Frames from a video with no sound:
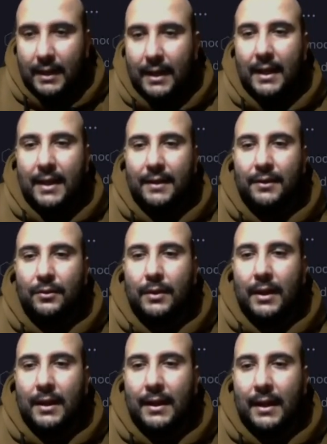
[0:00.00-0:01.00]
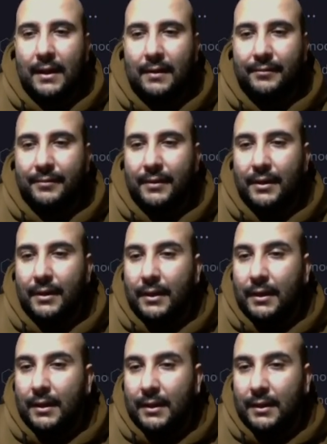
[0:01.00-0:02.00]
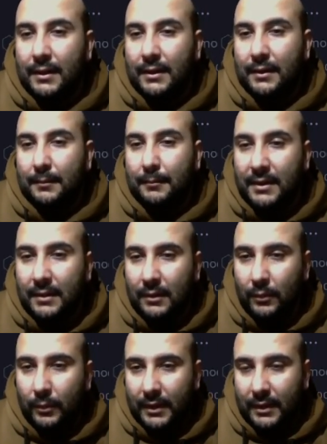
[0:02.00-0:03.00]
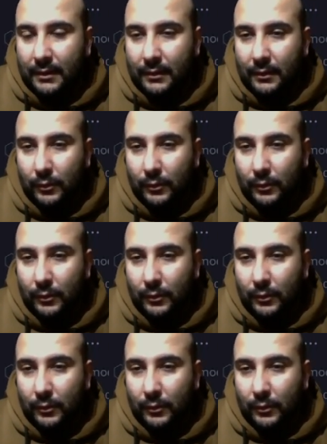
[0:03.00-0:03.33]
and you can have middleware,